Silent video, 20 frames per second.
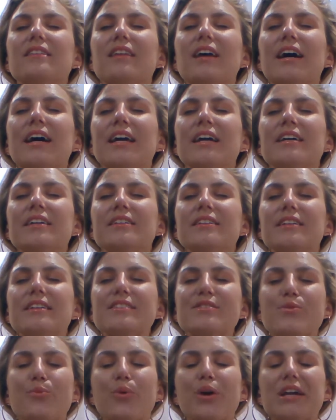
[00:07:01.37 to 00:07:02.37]
light
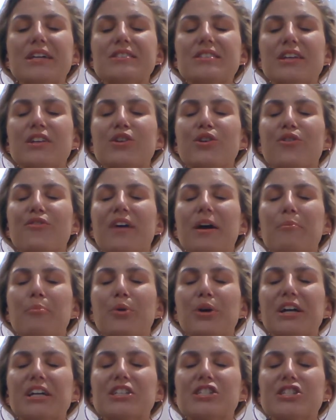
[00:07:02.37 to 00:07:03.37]
is raising your
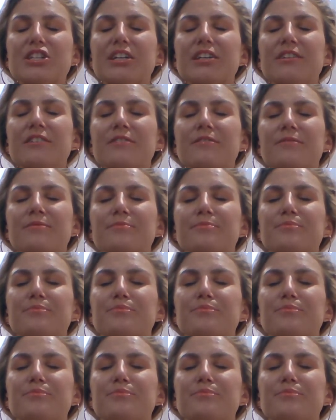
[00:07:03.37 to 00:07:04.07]
vibration.